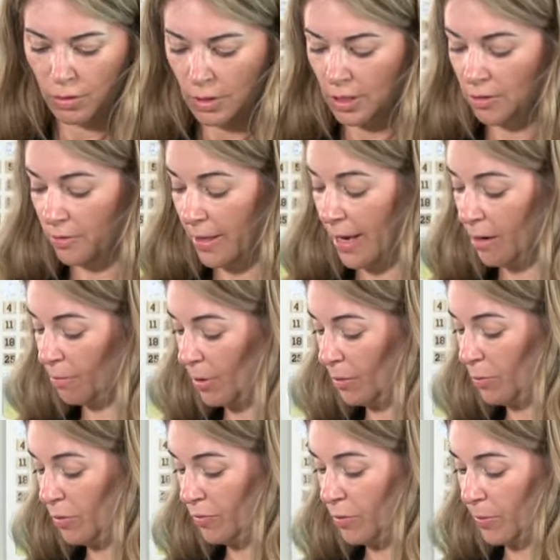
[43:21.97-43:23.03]
Either that or I'm going
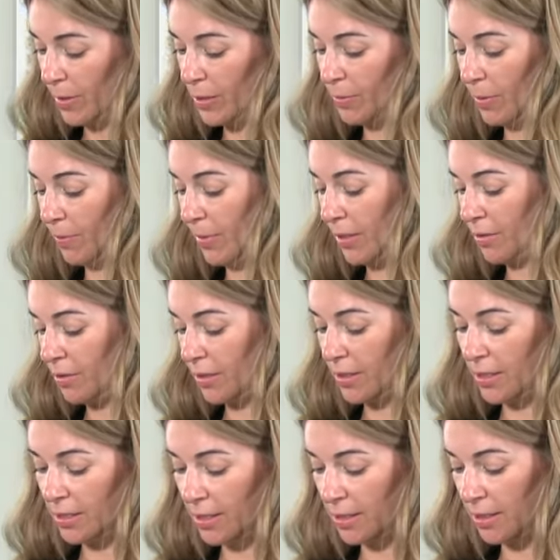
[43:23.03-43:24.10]
to move to my spellbinders
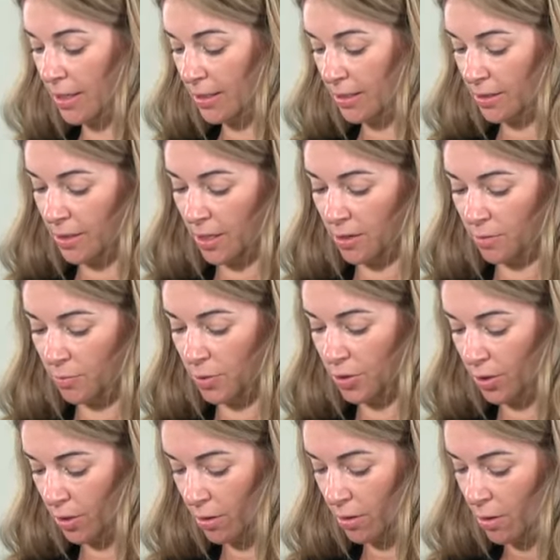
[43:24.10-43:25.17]
because it's a, it's a tighter
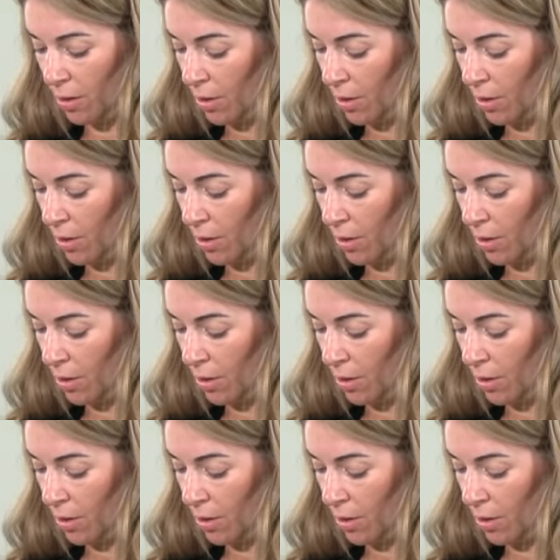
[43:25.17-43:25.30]
machine.